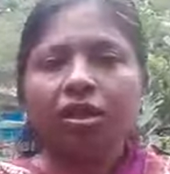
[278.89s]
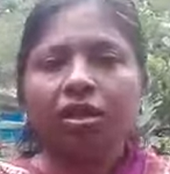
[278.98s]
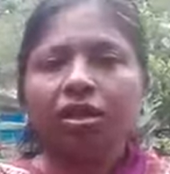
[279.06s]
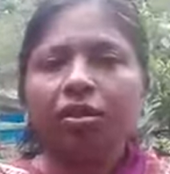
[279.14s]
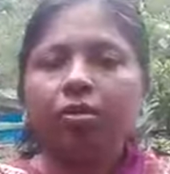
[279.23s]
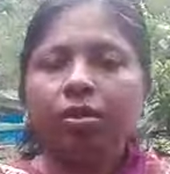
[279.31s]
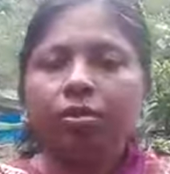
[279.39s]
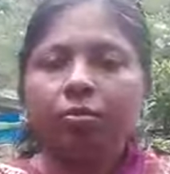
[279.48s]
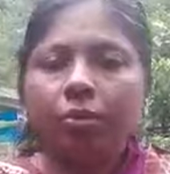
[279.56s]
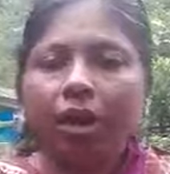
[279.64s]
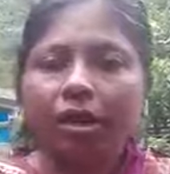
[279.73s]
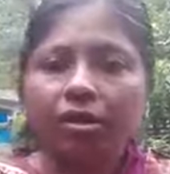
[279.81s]
In
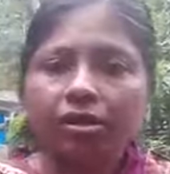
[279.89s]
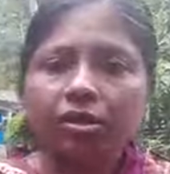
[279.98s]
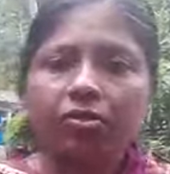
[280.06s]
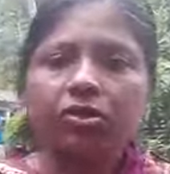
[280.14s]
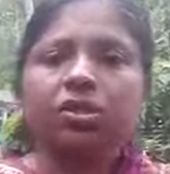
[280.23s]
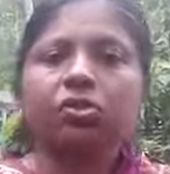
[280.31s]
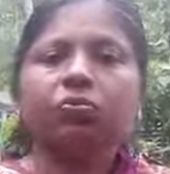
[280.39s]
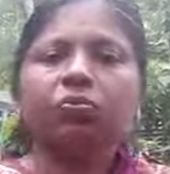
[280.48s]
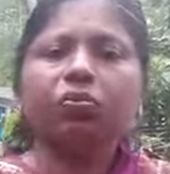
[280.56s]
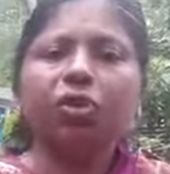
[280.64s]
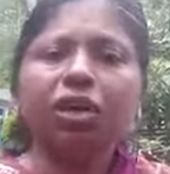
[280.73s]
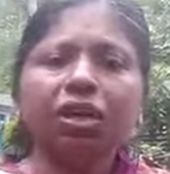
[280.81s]
plants also
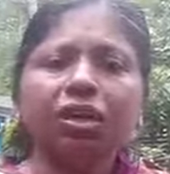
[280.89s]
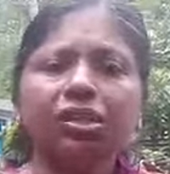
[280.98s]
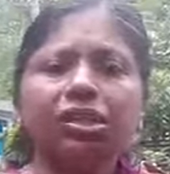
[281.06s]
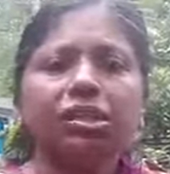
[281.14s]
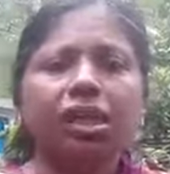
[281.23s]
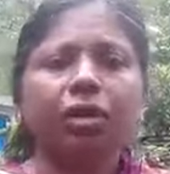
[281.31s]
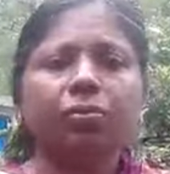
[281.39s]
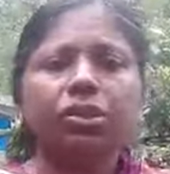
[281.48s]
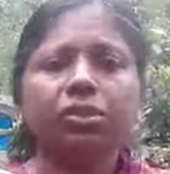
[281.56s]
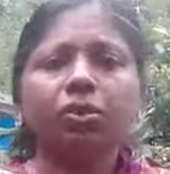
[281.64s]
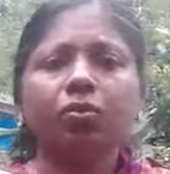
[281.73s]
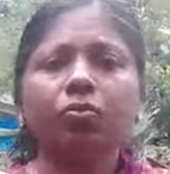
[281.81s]
various
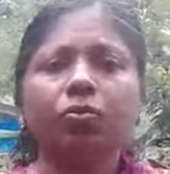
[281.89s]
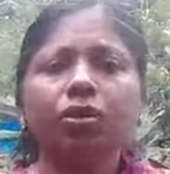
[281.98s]
types of